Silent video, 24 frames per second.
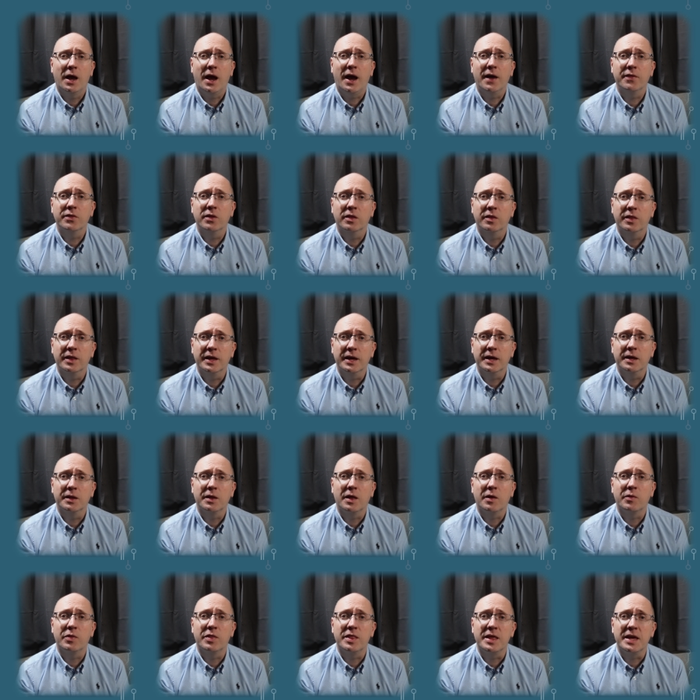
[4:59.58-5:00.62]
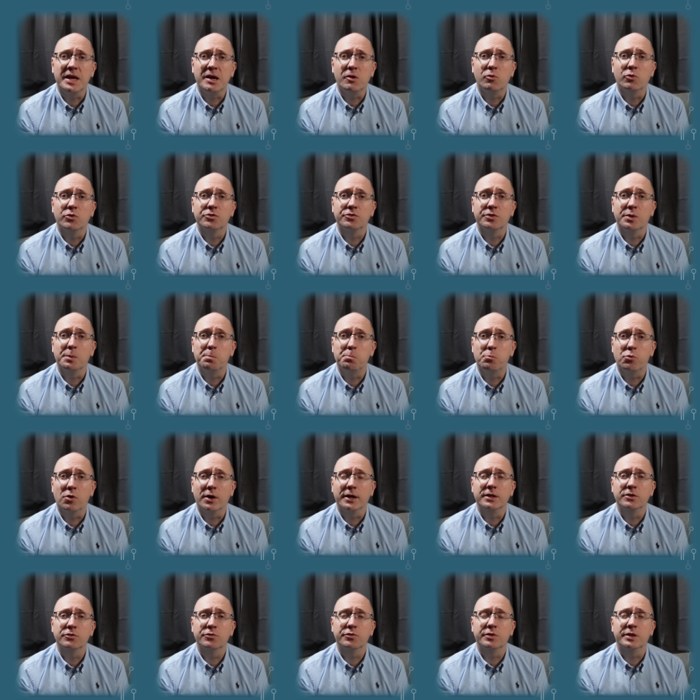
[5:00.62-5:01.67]
and that they're there as the
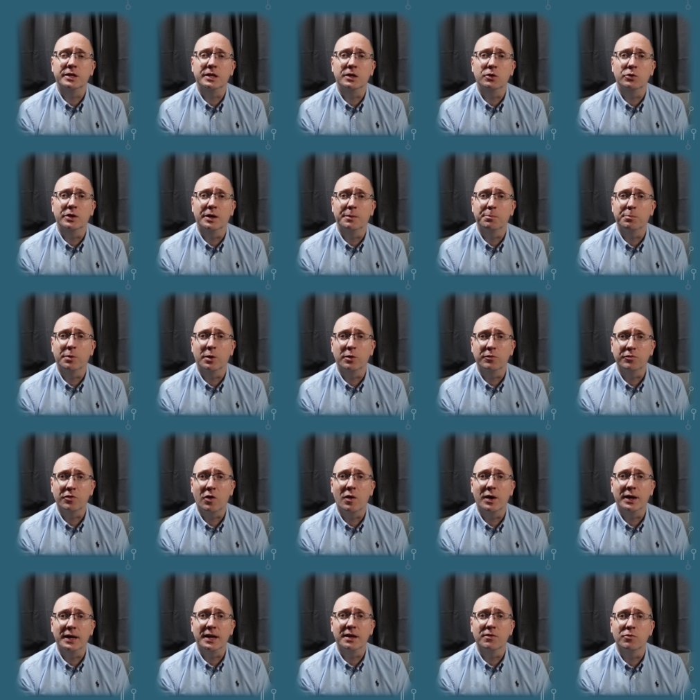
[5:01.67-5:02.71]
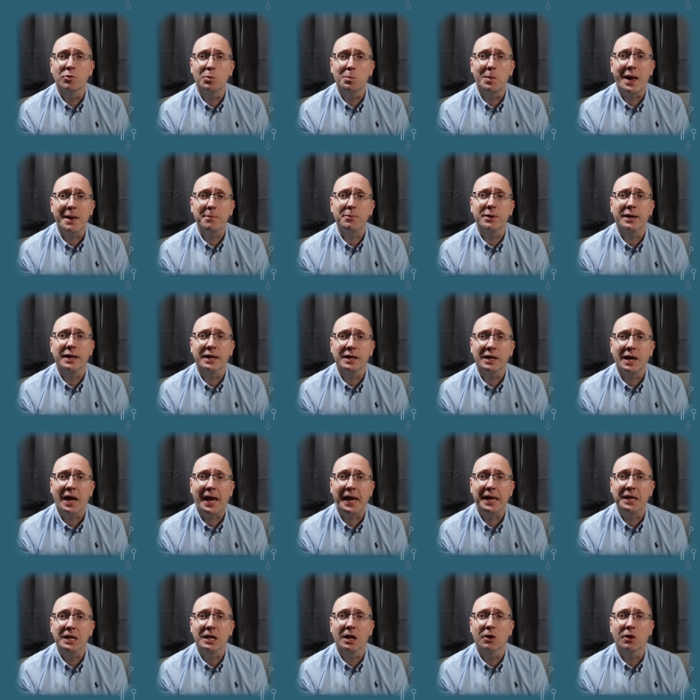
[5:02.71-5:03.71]
brains for the unit, both high-level mapping and